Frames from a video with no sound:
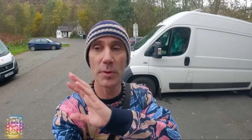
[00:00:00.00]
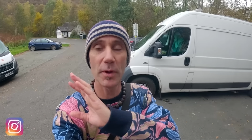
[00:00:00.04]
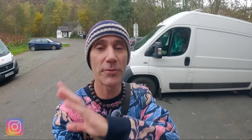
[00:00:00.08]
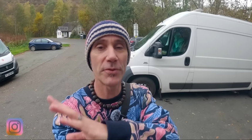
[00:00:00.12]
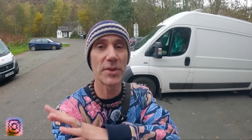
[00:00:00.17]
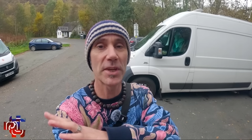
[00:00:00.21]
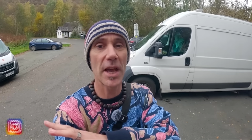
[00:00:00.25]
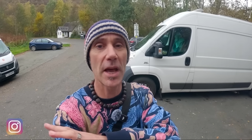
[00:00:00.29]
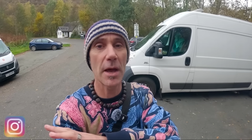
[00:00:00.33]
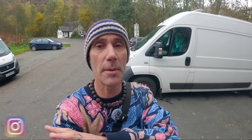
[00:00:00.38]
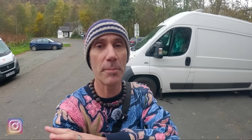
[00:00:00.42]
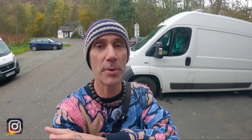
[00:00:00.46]
You have
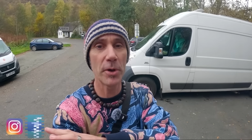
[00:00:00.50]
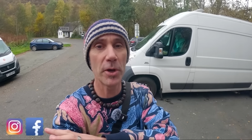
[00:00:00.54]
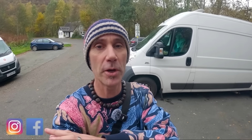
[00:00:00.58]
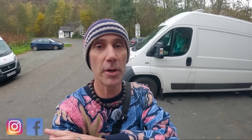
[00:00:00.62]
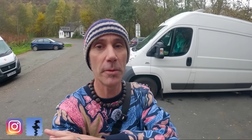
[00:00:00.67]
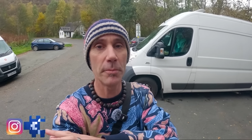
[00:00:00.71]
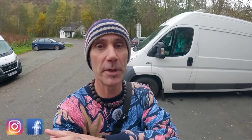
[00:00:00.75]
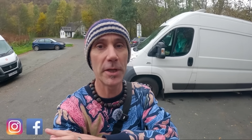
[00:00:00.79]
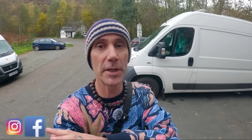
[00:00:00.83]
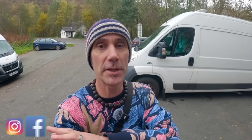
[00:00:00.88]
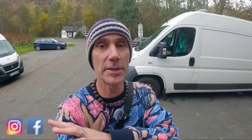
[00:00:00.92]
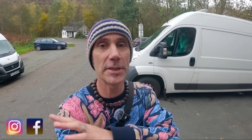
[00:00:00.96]
to get a
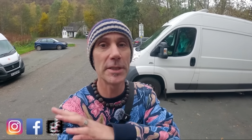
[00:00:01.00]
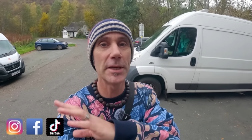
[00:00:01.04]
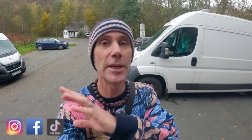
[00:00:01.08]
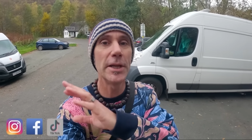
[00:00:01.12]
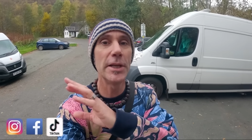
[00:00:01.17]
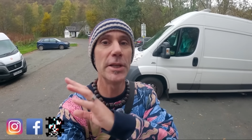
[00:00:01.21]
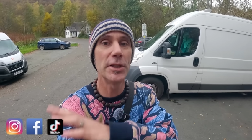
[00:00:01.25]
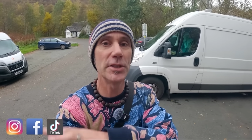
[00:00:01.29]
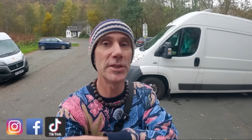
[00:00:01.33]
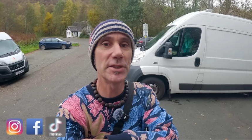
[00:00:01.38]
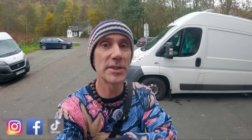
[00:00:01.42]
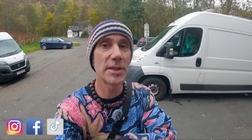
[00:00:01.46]
permit
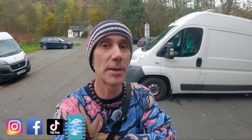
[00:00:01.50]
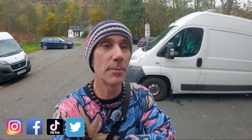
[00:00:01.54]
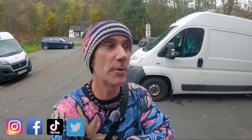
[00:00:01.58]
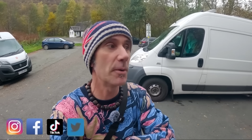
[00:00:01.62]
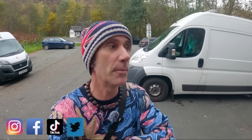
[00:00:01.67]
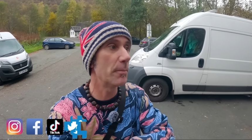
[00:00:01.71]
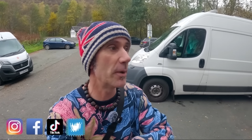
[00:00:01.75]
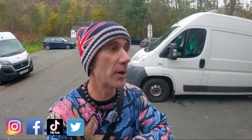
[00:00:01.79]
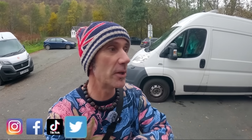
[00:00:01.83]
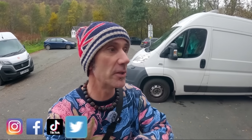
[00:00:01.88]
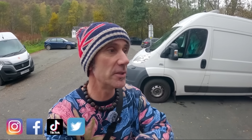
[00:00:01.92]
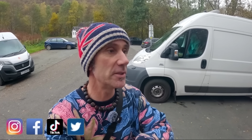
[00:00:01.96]
in the
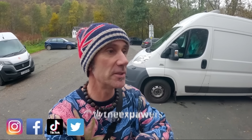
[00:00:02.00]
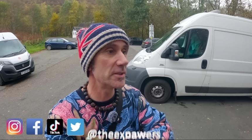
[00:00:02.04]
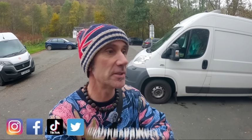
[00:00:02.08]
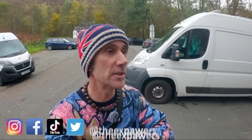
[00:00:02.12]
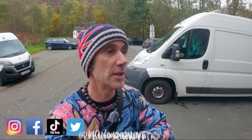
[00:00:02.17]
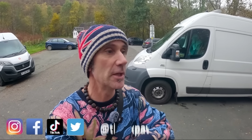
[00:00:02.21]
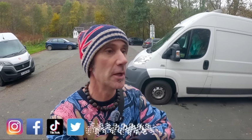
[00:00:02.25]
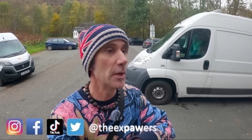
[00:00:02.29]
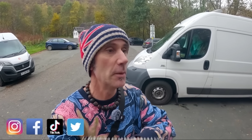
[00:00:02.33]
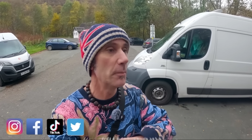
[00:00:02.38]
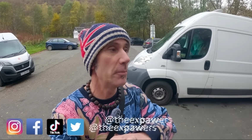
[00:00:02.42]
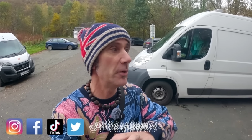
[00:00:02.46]
summer months,
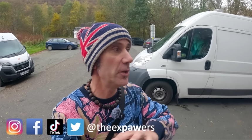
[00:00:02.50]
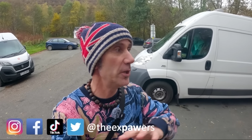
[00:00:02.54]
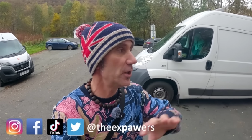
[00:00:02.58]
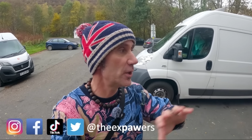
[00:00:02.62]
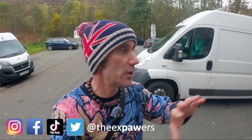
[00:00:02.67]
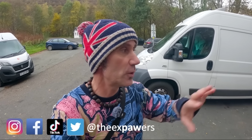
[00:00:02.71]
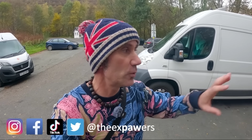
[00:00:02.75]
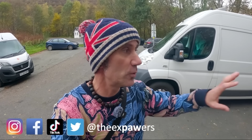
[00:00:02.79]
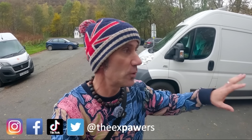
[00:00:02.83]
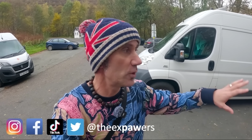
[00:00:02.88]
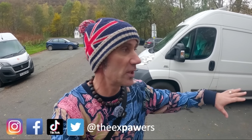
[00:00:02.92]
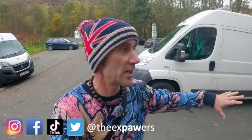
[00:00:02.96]
but you
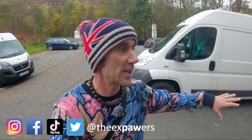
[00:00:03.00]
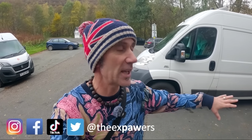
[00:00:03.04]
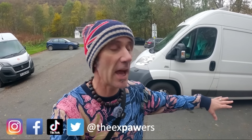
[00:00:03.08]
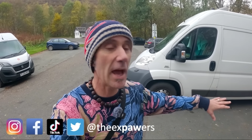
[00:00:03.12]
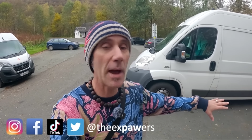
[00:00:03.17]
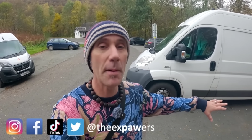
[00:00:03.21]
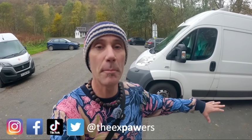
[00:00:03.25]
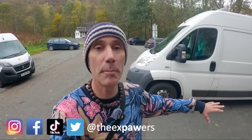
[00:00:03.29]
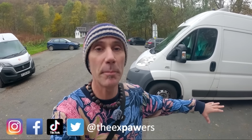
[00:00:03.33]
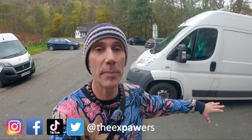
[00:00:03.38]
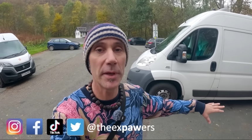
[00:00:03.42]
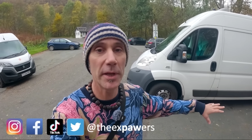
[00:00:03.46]
can
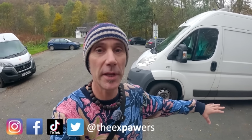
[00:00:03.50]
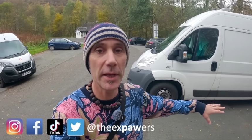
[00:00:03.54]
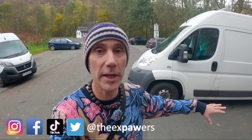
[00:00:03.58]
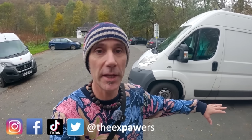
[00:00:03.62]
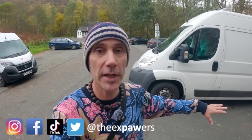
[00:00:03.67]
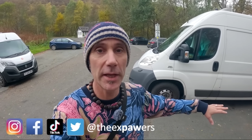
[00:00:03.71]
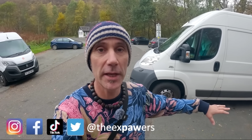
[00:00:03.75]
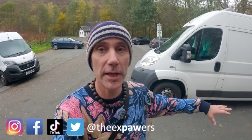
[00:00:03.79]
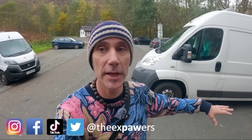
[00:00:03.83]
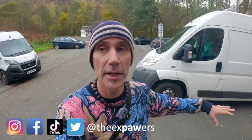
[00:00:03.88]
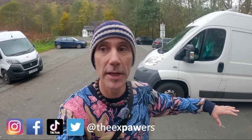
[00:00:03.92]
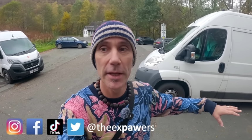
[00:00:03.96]
camp
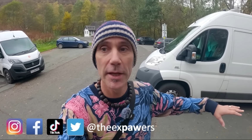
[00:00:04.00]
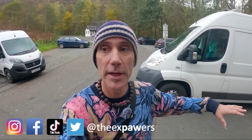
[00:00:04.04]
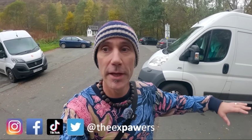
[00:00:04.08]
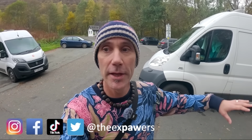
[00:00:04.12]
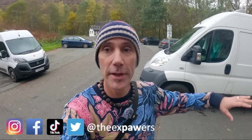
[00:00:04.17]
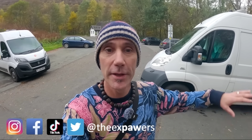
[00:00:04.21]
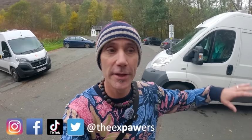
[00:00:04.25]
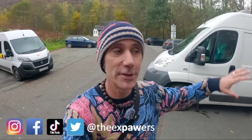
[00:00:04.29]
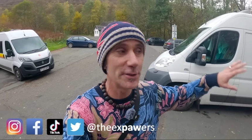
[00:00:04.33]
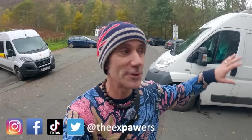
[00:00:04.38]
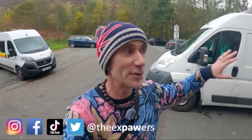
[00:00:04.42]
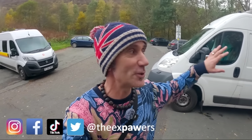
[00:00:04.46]
here
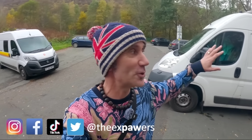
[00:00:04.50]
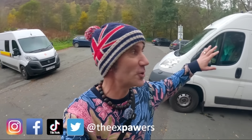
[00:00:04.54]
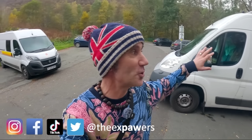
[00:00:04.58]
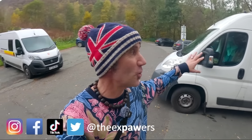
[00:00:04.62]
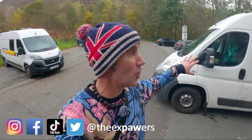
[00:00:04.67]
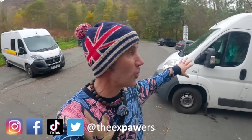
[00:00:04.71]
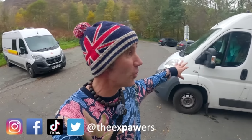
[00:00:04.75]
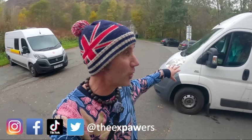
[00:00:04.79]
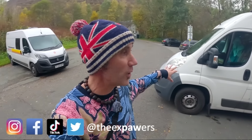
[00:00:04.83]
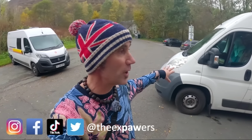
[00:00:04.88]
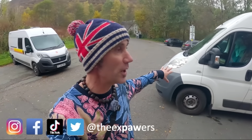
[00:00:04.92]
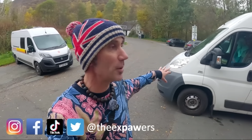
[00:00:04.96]
there's a
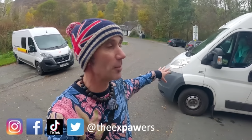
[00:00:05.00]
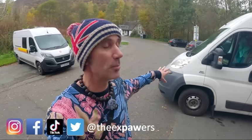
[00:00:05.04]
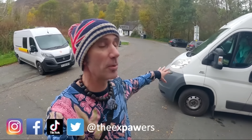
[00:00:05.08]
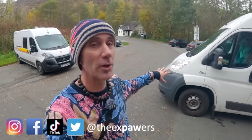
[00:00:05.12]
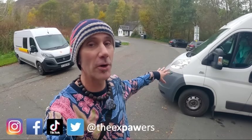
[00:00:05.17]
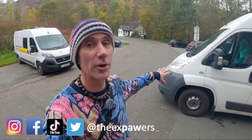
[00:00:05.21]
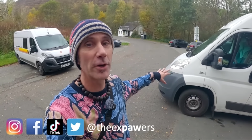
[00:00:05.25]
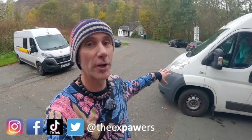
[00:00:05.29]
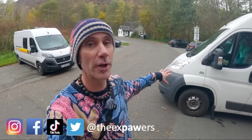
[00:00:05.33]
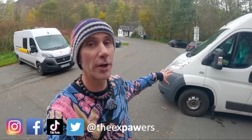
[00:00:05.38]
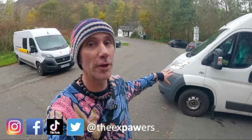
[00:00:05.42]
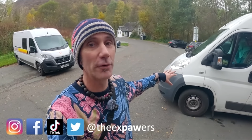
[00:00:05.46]
toilet
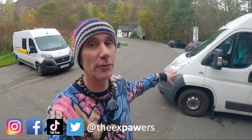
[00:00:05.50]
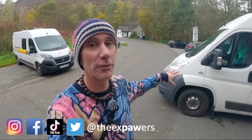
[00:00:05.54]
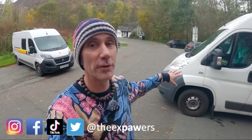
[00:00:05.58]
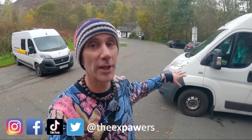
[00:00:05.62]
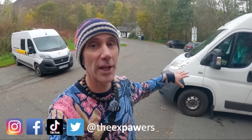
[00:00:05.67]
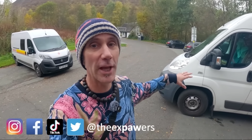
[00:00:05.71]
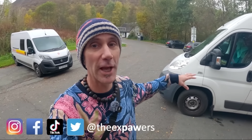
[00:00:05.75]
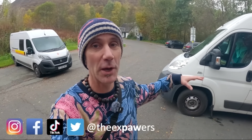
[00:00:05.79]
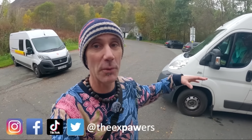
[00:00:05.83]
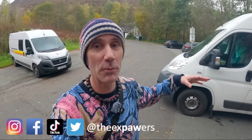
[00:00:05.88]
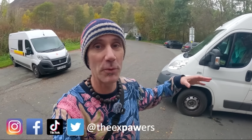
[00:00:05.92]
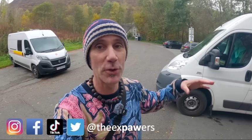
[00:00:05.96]
block over
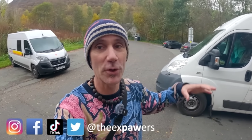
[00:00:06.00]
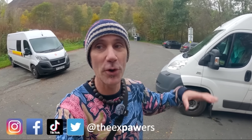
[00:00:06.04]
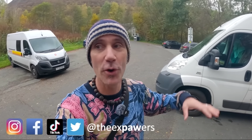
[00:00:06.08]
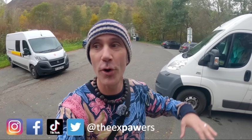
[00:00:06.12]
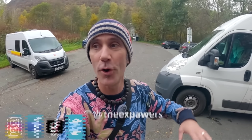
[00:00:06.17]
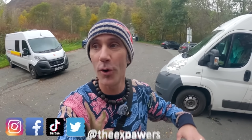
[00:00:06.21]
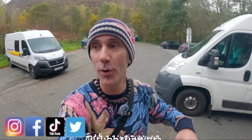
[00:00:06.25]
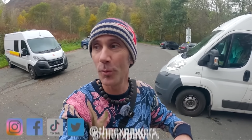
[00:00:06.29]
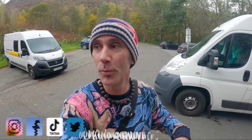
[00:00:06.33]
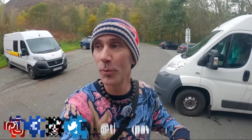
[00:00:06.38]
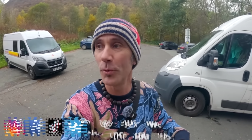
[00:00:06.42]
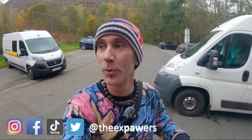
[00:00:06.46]
there with
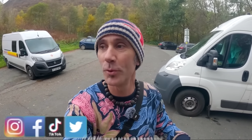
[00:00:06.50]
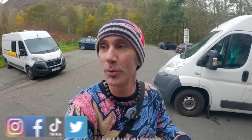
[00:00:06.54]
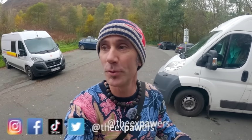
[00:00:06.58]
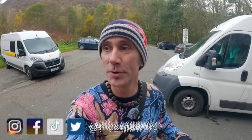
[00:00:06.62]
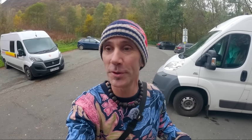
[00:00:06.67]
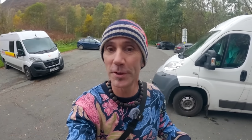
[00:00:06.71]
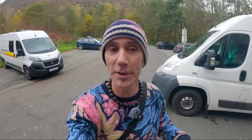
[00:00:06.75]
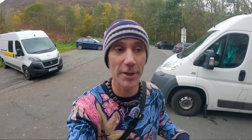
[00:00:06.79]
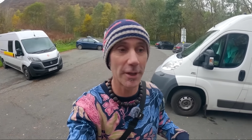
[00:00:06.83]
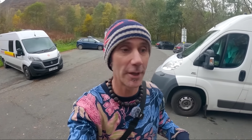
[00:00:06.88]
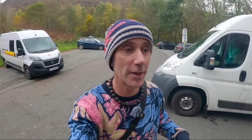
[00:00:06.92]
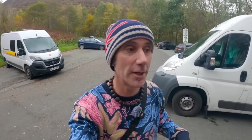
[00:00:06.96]
hot water